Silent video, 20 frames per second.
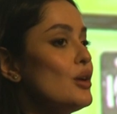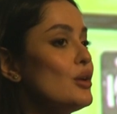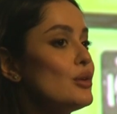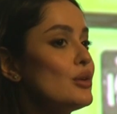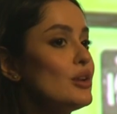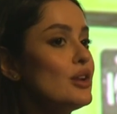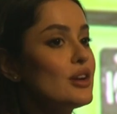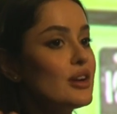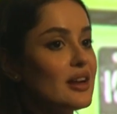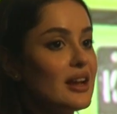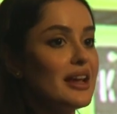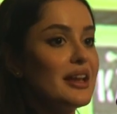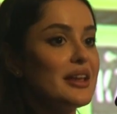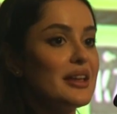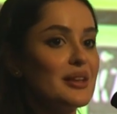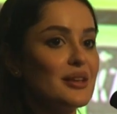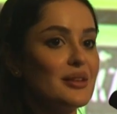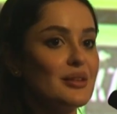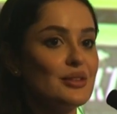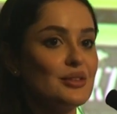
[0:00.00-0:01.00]
who look
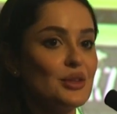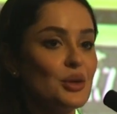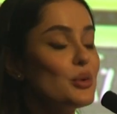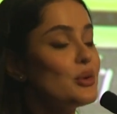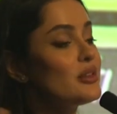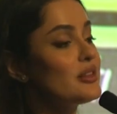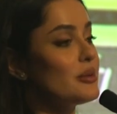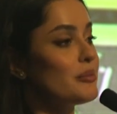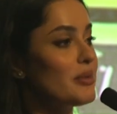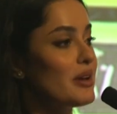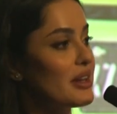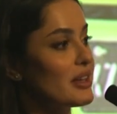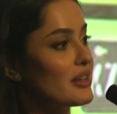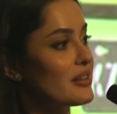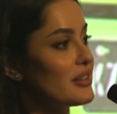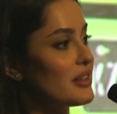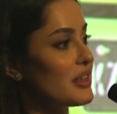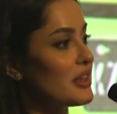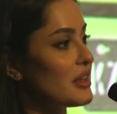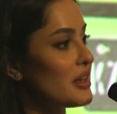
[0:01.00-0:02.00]
like those in
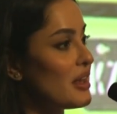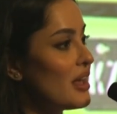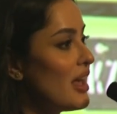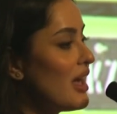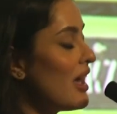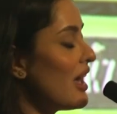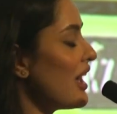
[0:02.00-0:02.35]
Pakistan,